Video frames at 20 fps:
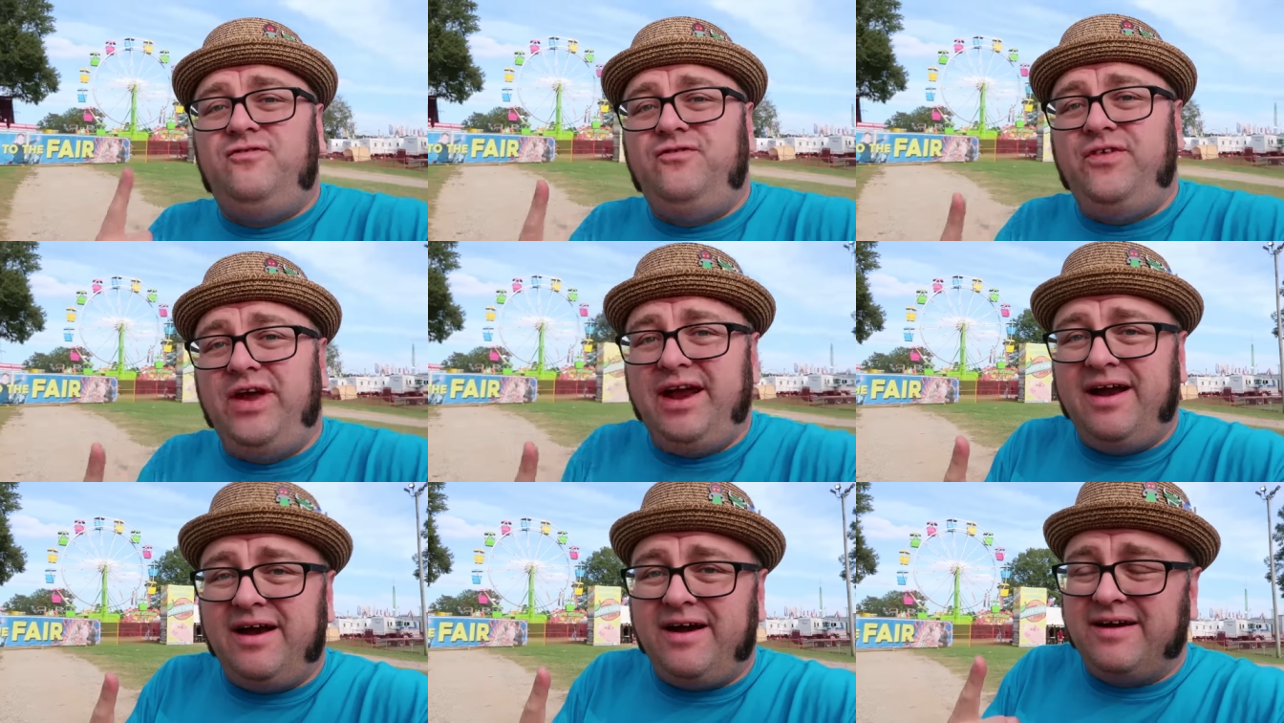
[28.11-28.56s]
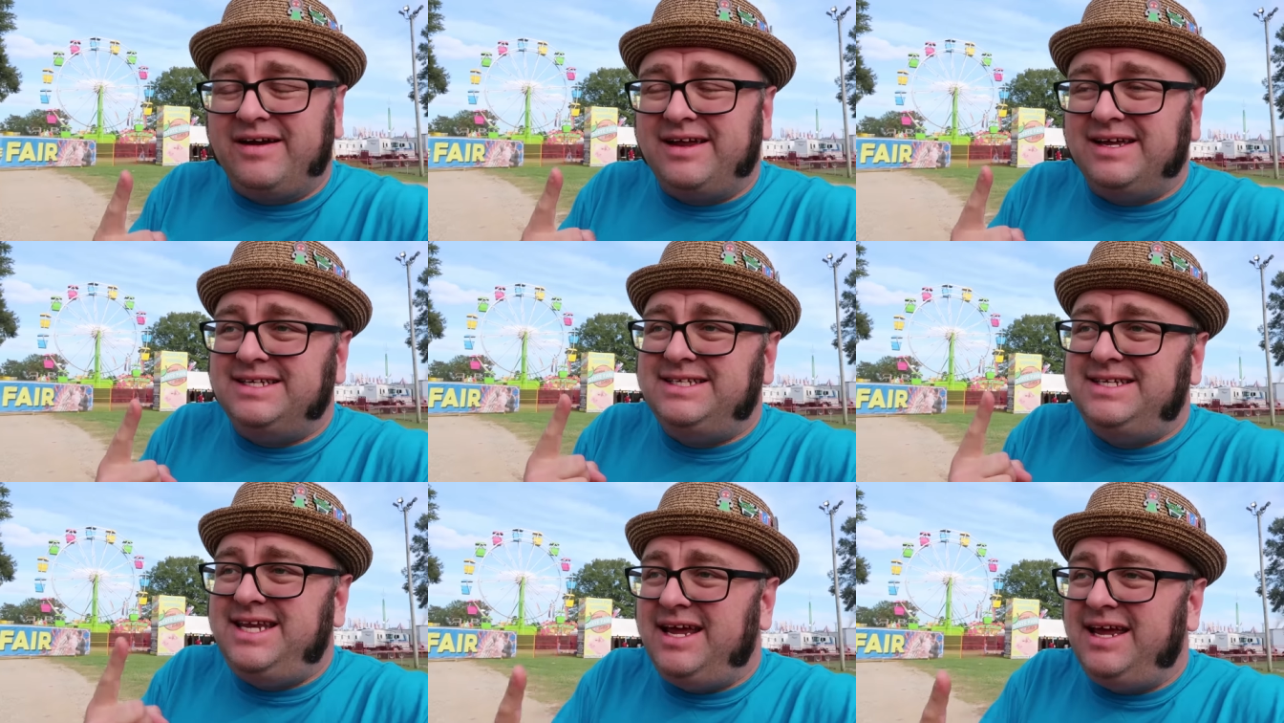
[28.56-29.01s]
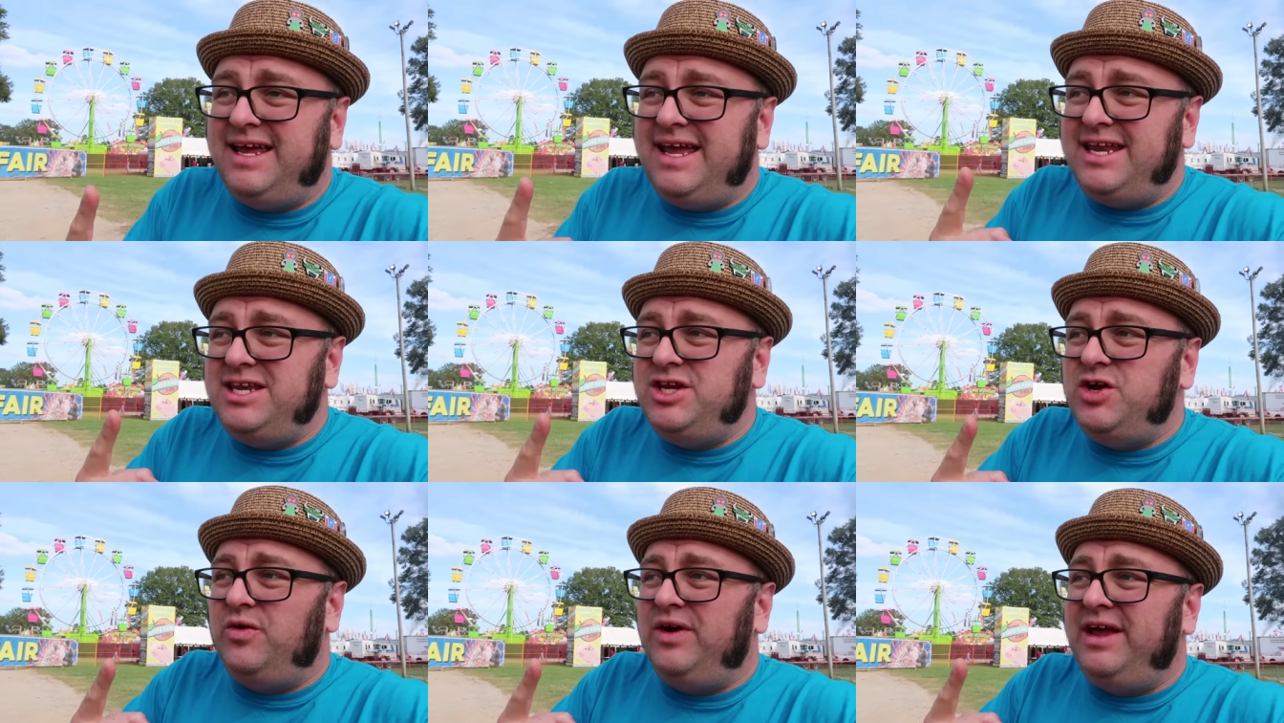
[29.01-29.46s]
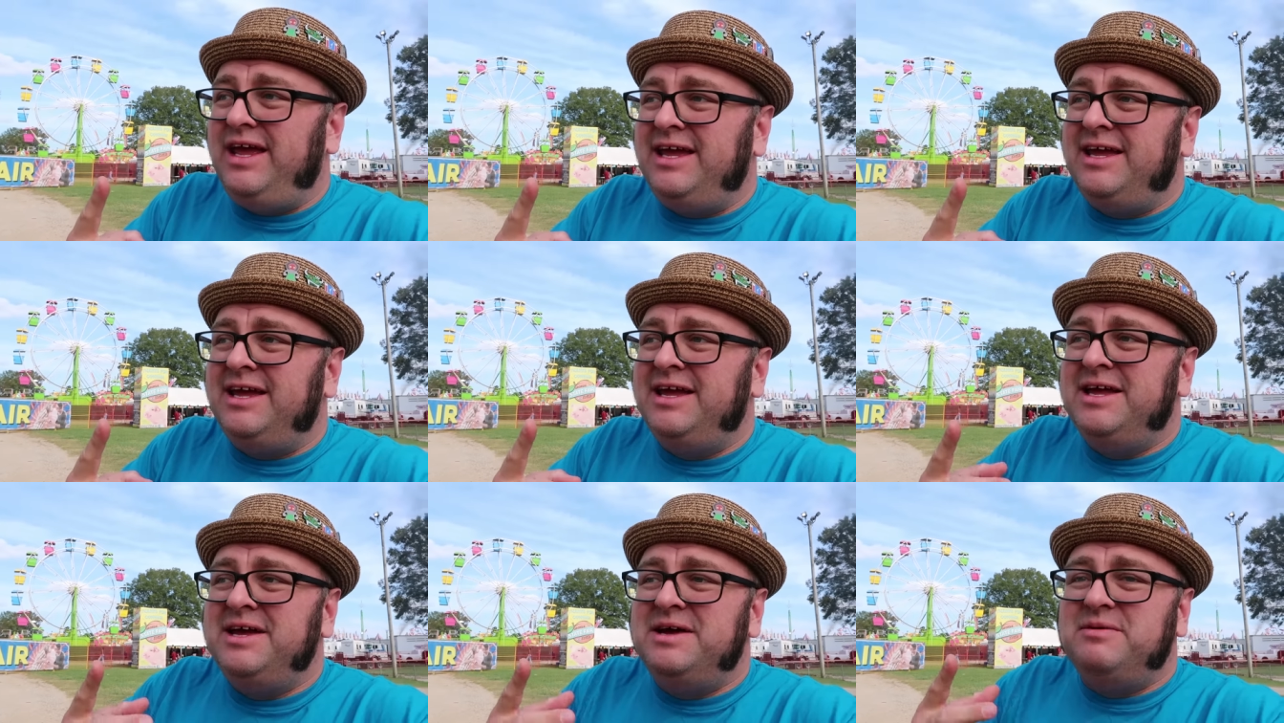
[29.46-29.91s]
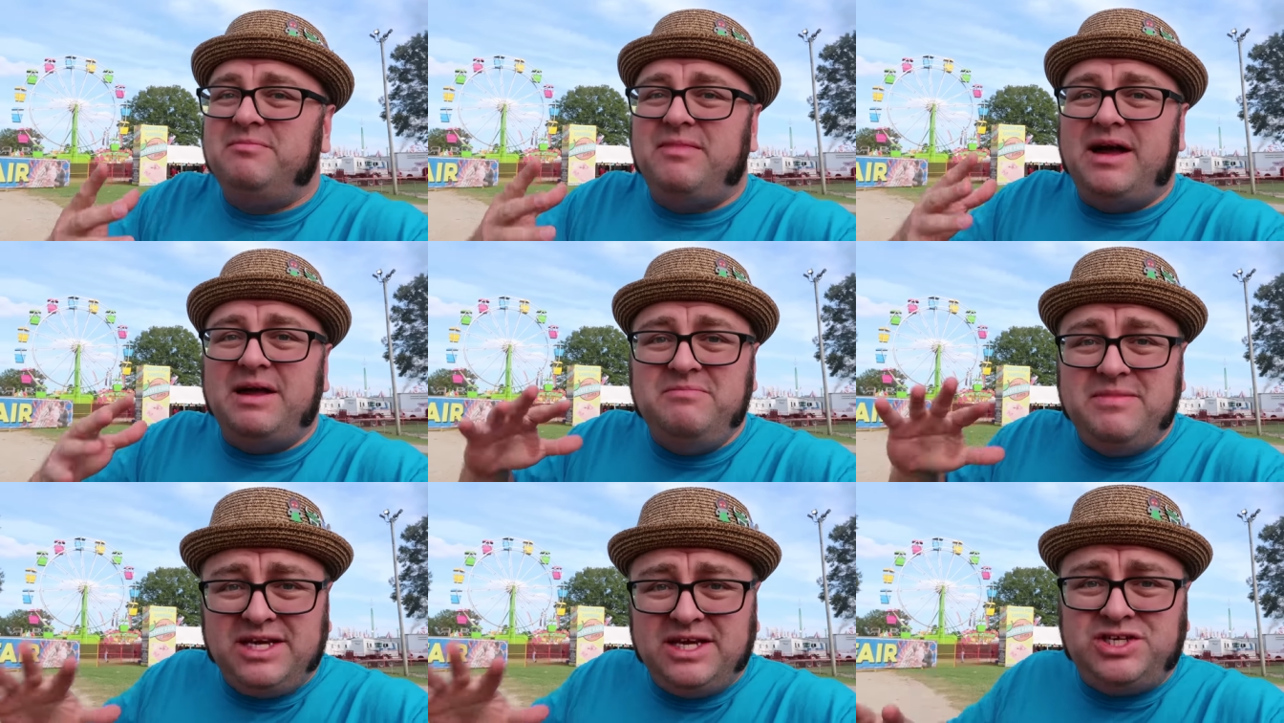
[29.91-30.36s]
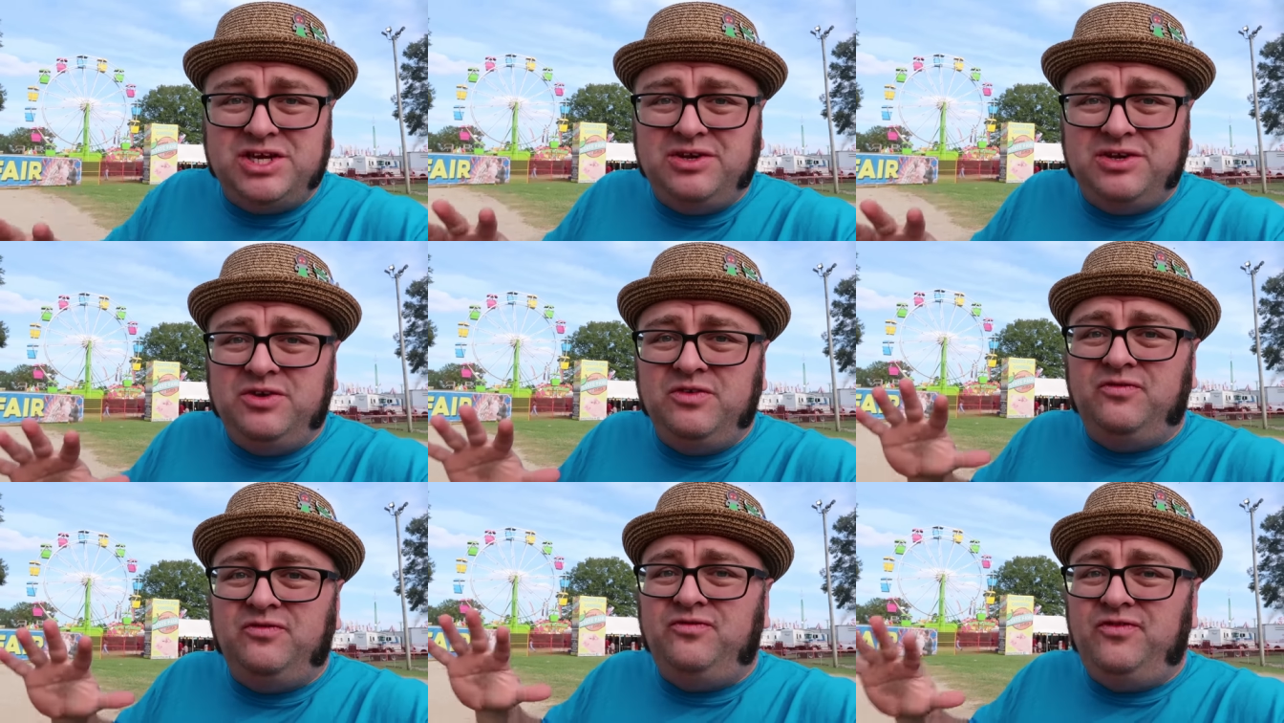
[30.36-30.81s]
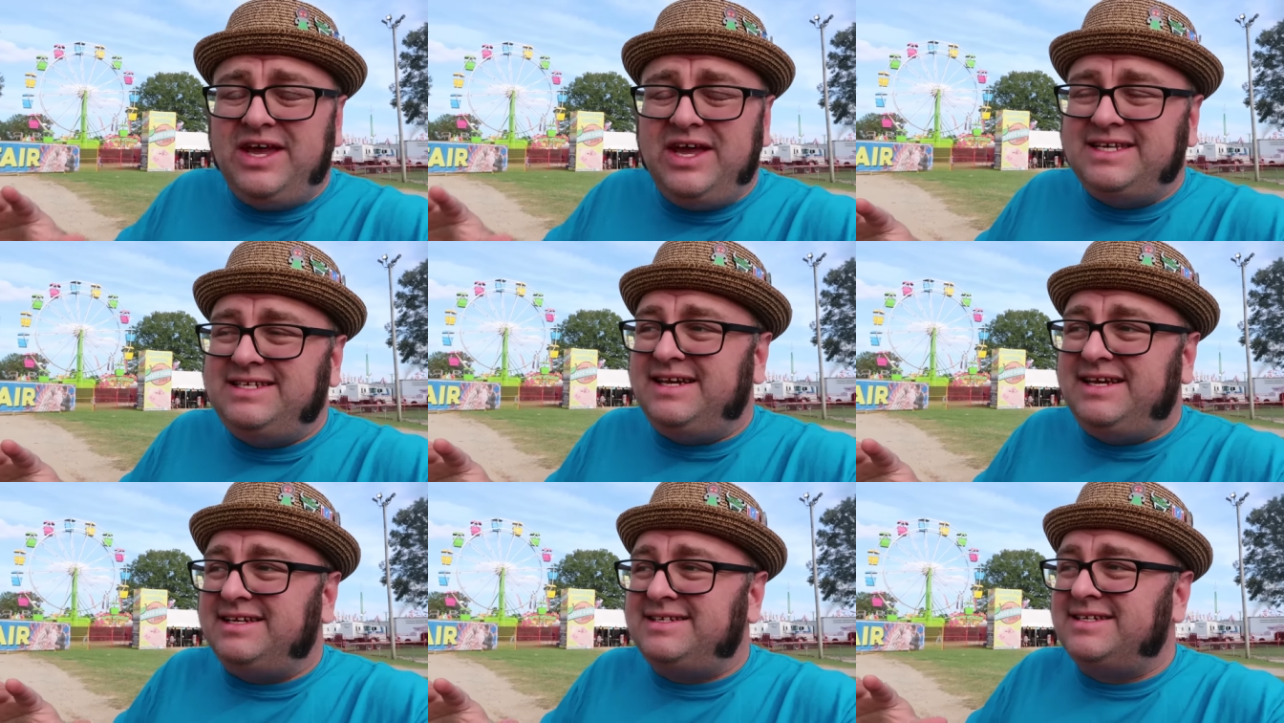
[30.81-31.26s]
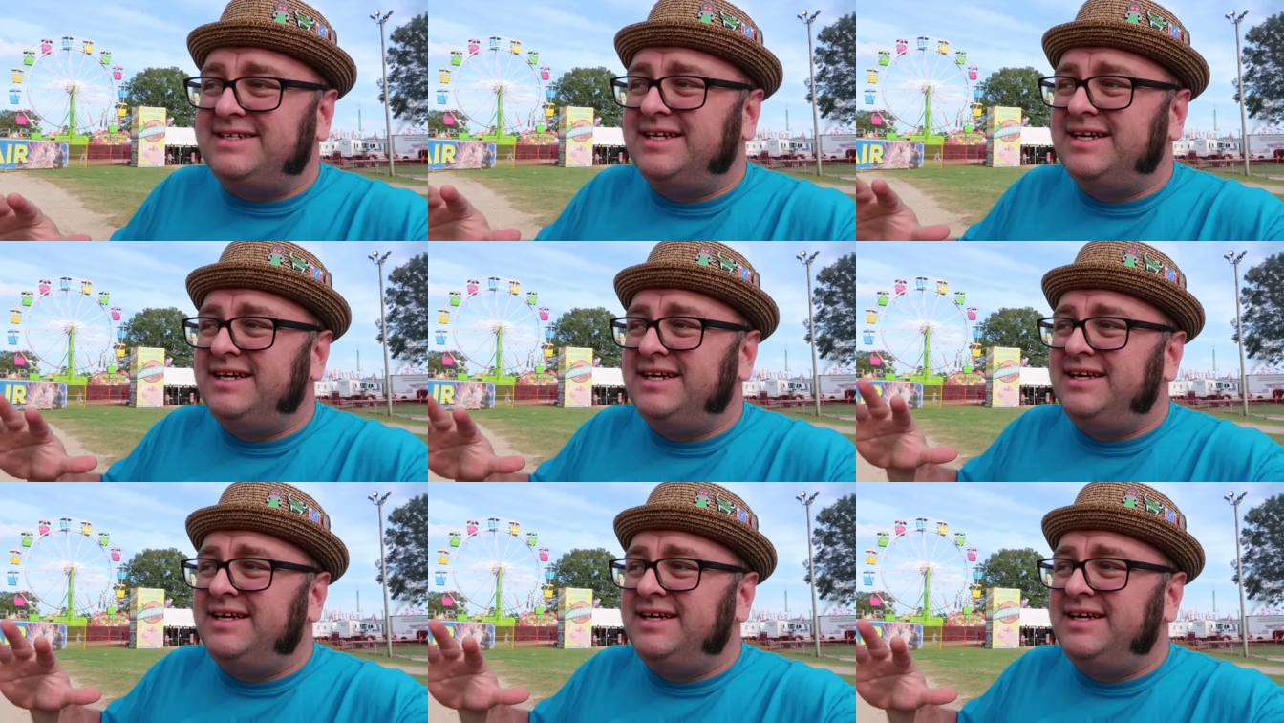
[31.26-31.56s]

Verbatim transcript: Fair, continuing my mission to visit